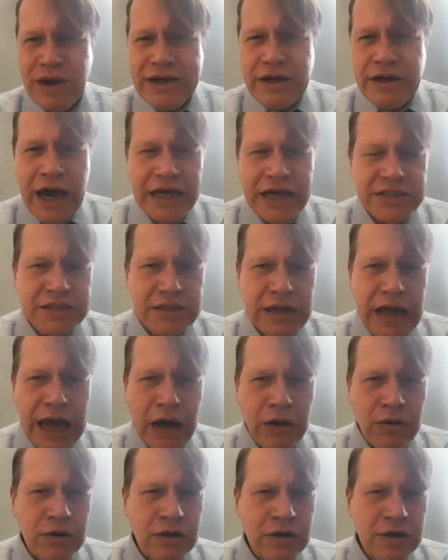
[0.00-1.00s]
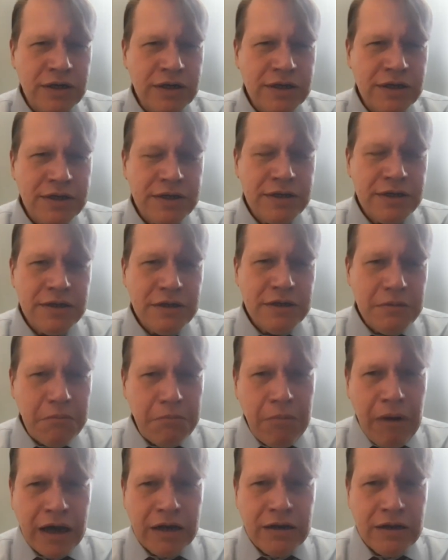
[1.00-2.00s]
Dwight Eisenhower
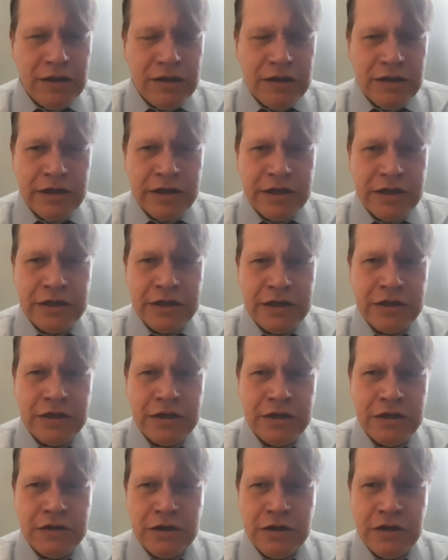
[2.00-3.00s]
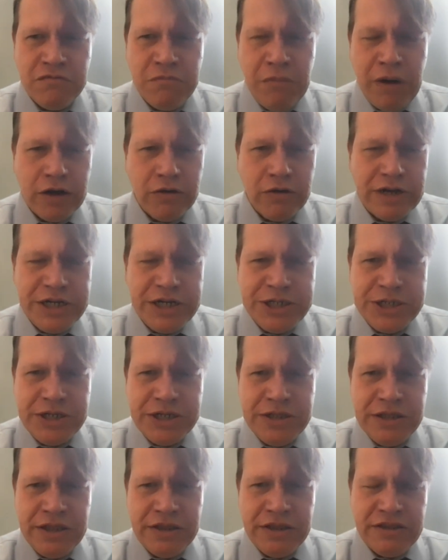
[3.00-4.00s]
model of
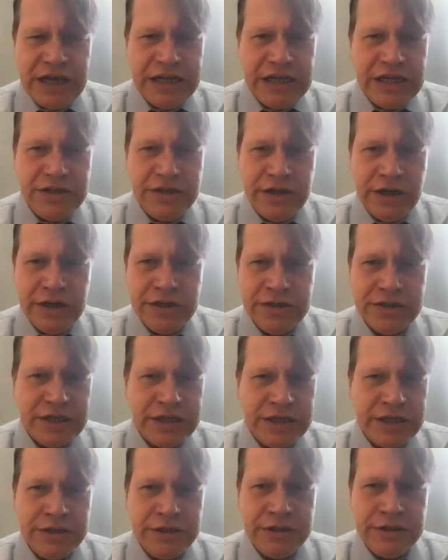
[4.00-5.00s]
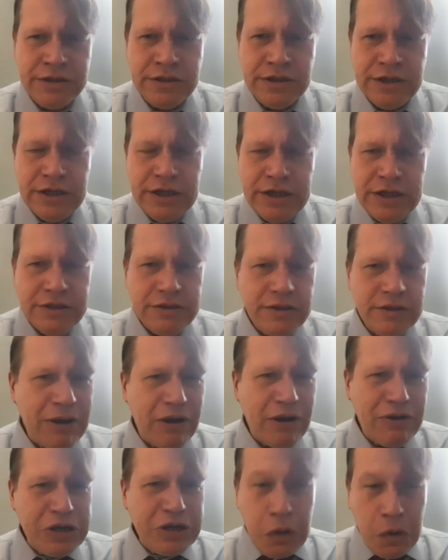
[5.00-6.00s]
moderation than he does in the
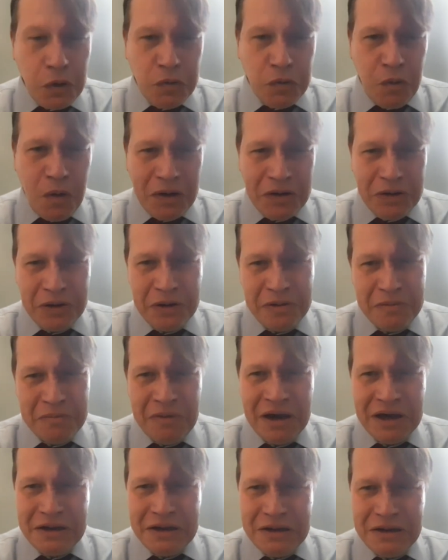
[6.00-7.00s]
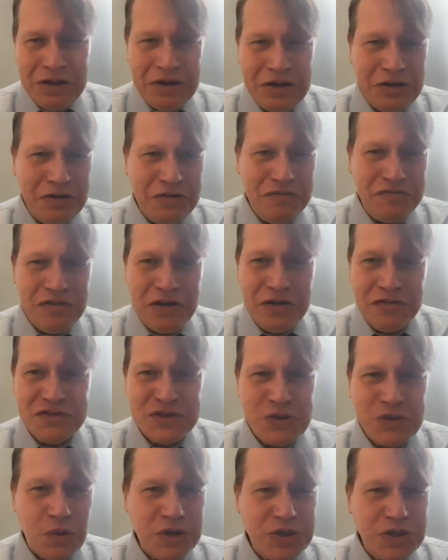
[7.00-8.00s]
Barry Goldwater model
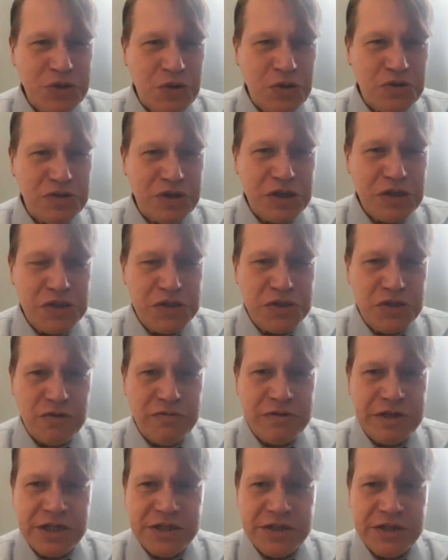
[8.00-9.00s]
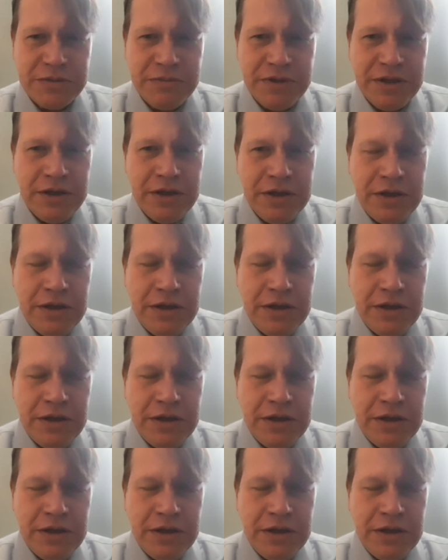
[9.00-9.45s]
of scorched earth conservatism.